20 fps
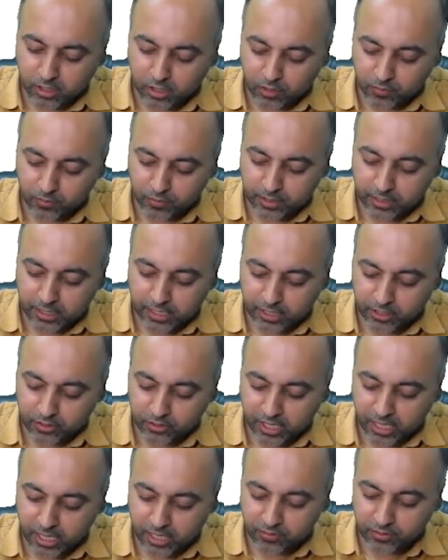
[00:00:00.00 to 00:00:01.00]
Along with that,
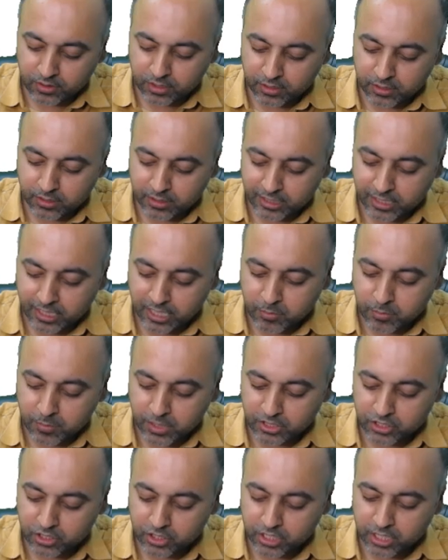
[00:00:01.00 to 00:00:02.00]
you have the
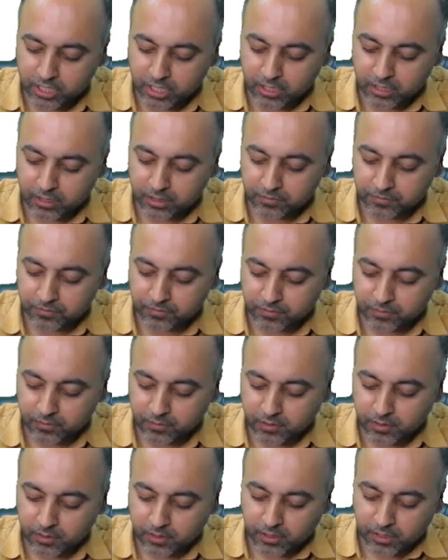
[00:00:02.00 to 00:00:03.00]
dementia.
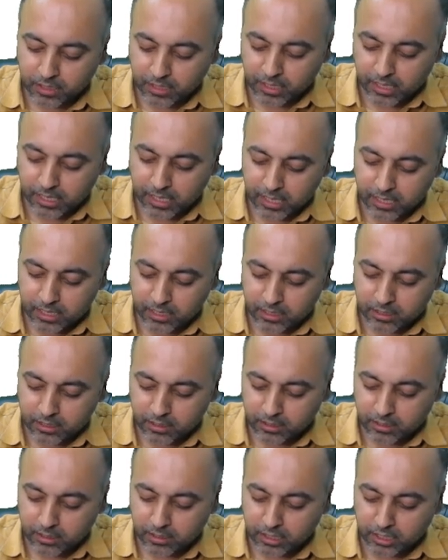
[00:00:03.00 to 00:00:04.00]
And
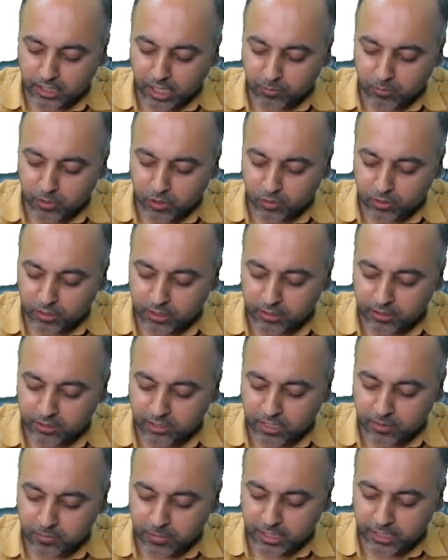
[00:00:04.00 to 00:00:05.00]
about the
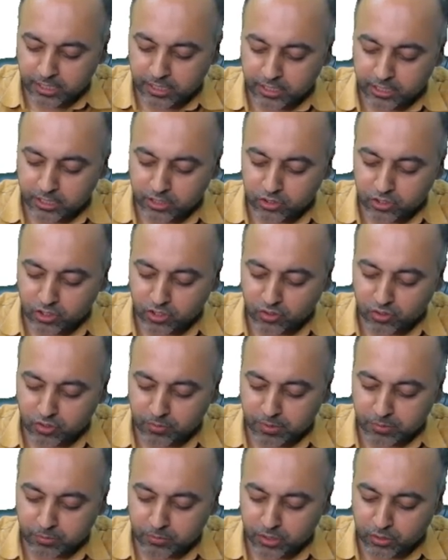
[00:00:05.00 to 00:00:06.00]
dermatitis, you have to
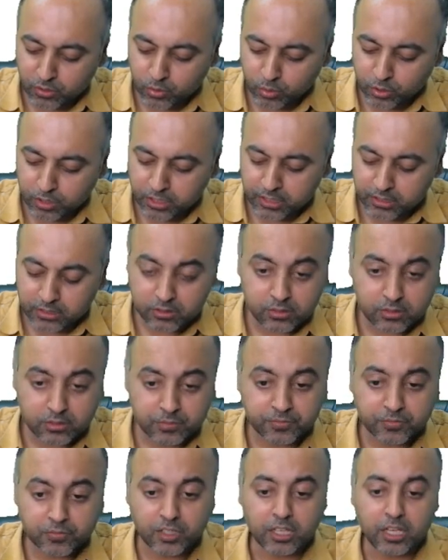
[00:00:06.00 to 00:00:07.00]
remember two things.
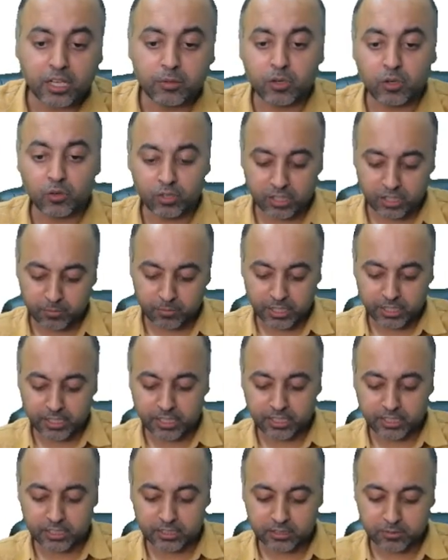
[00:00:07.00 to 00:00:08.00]
About
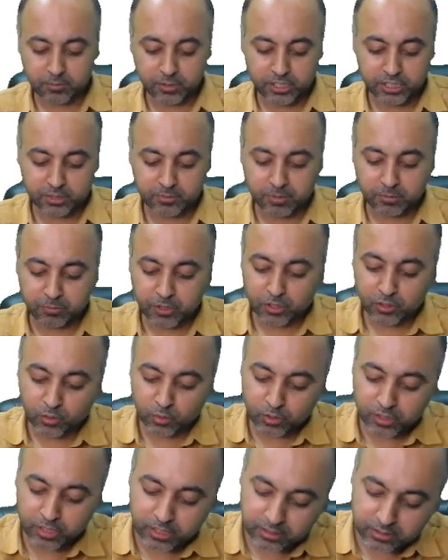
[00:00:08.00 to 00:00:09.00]
dermatitis, please remember
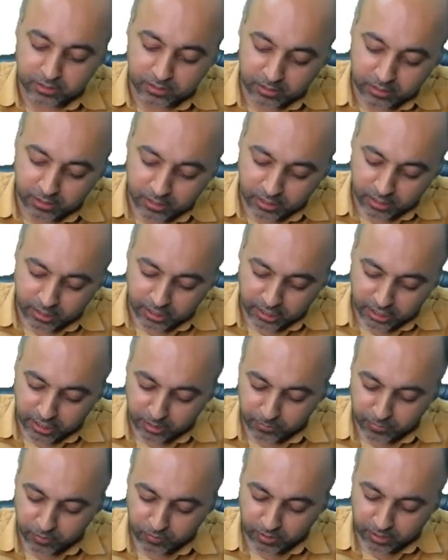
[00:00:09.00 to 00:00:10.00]
two things.
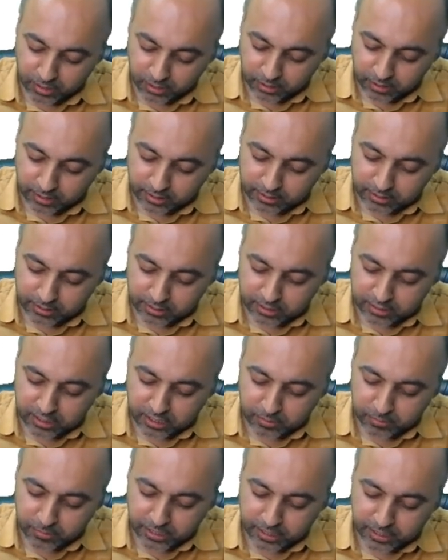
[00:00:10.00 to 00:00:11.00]
Number one, this
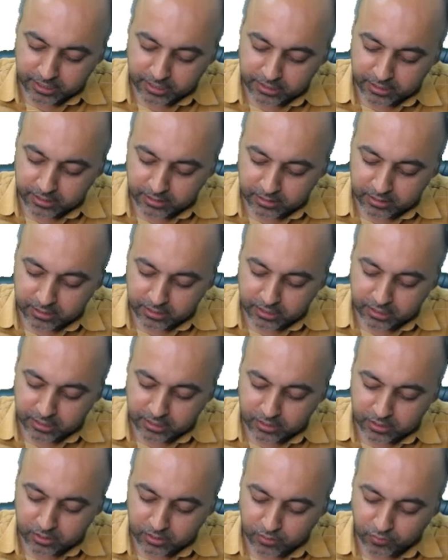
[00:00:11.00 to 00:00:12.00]
dermatitis
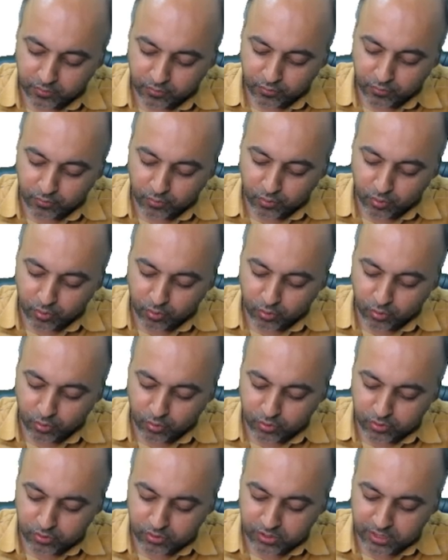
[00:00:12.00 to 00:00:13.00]
is
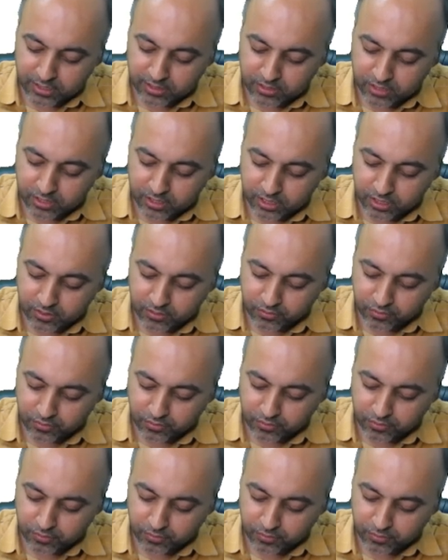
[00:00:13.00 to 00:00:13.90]
photosensitive.